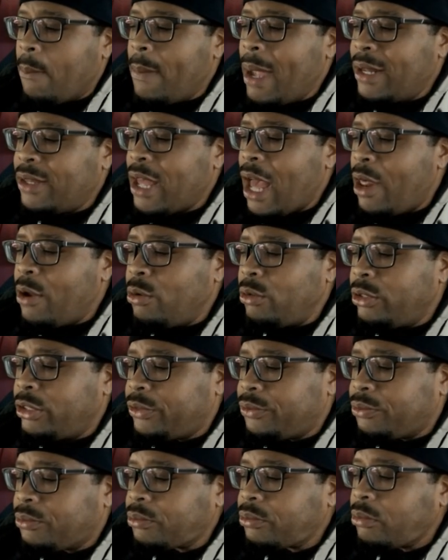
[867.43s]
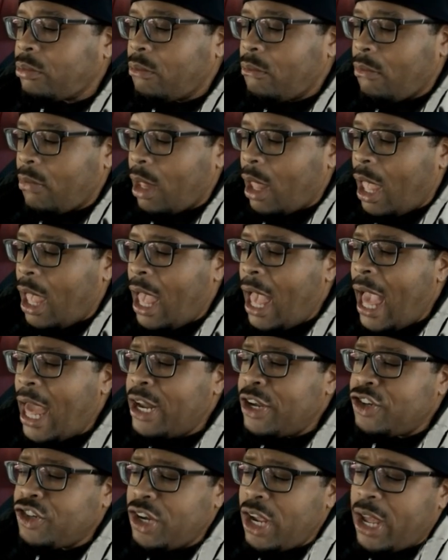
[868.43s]
McDonald's
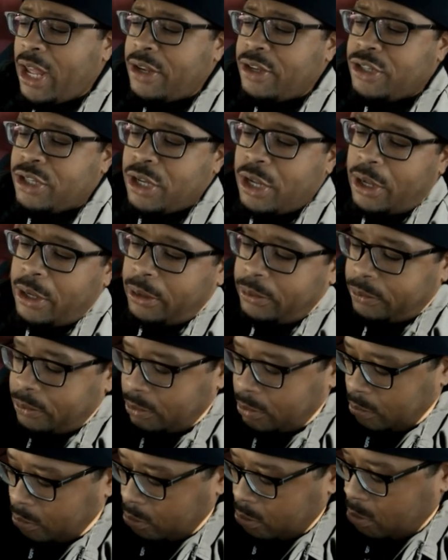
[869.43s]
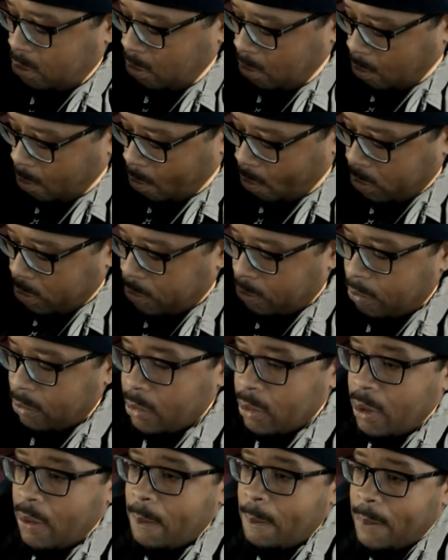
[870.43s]
had a chance to
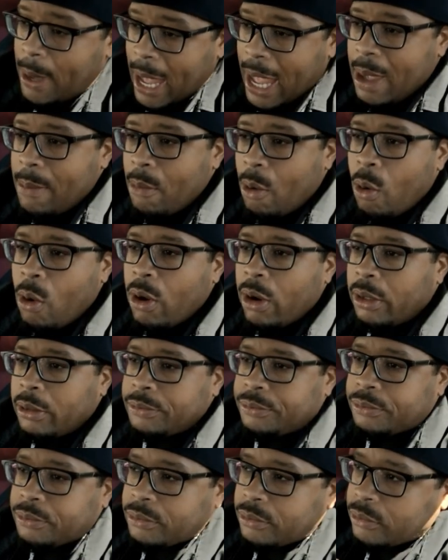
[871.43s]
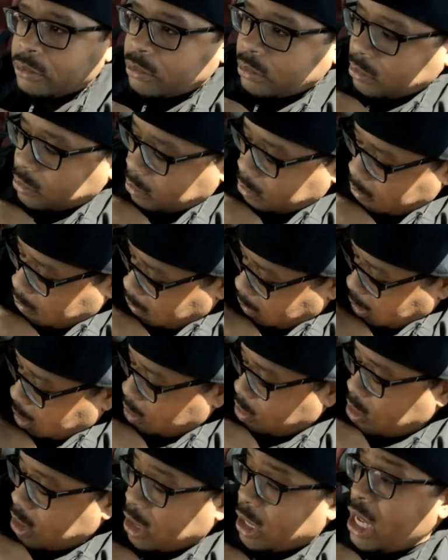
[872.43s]
pay more
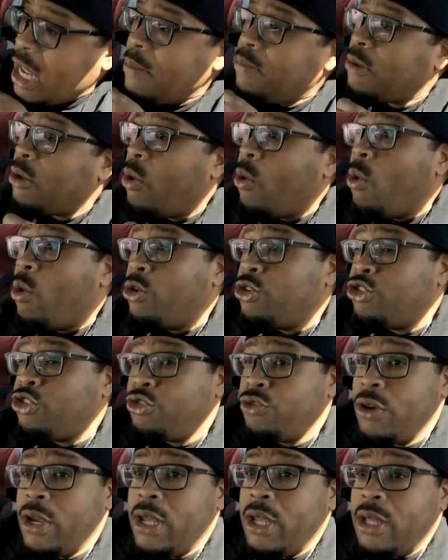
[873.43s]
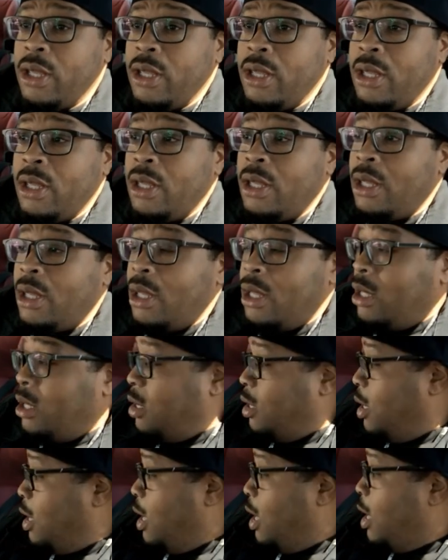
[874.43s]
to keep the orange drink,
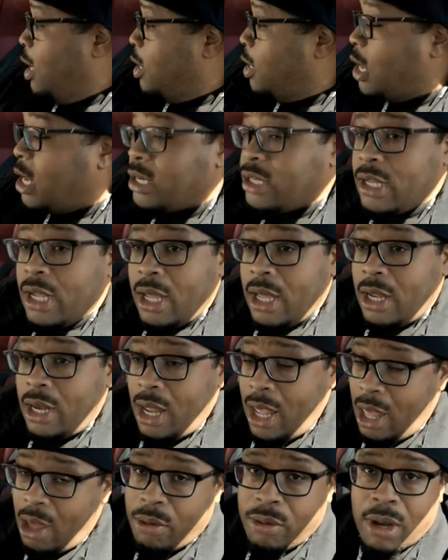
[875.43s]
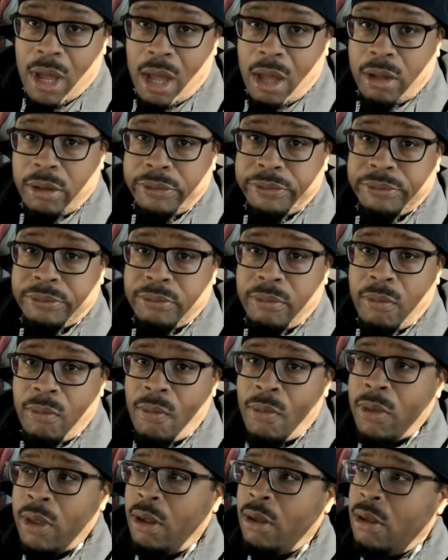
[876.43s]
and they said, hell no. Nah.
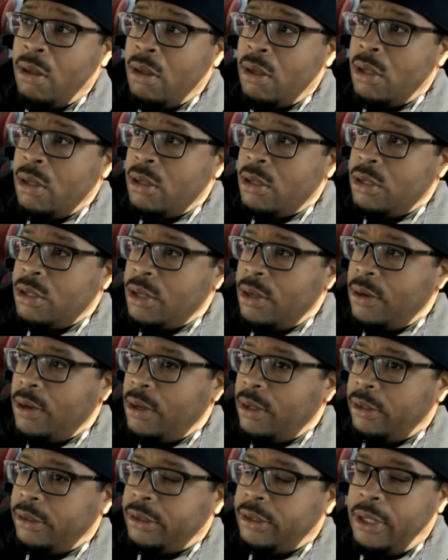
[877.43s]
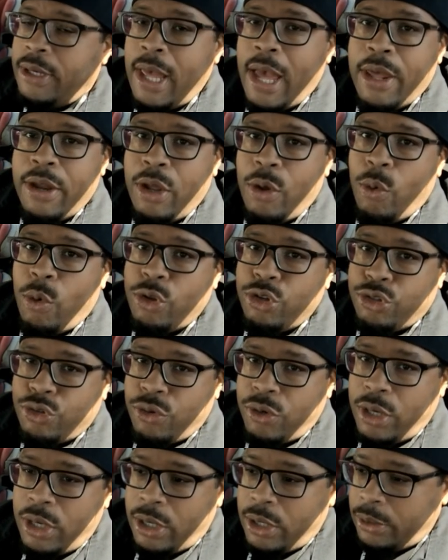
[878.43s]
So, yeah. Hmm. so now the orange
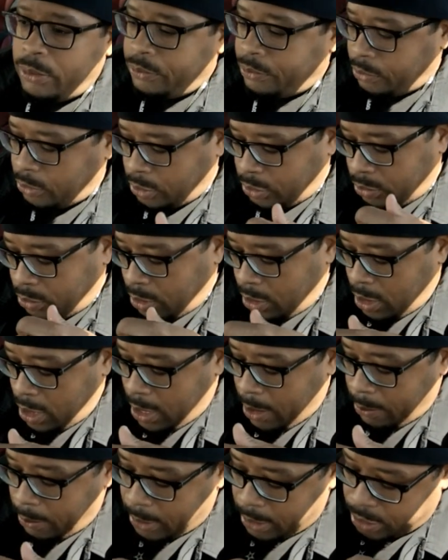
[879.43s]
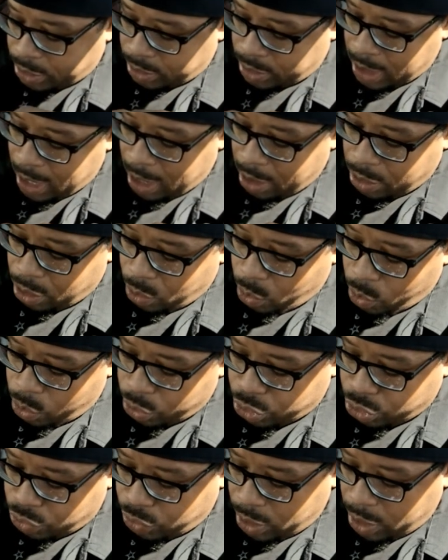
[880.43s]
drink. Yep, and so now the
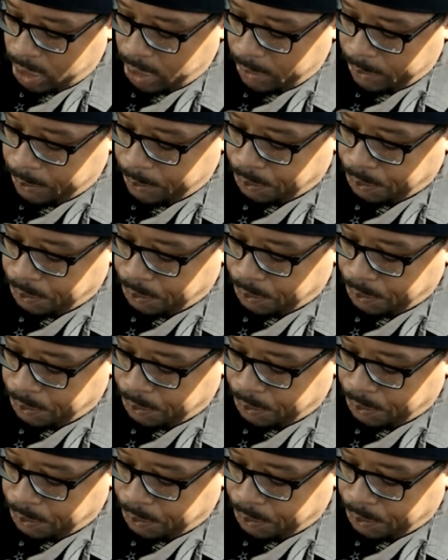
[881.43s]
orange drink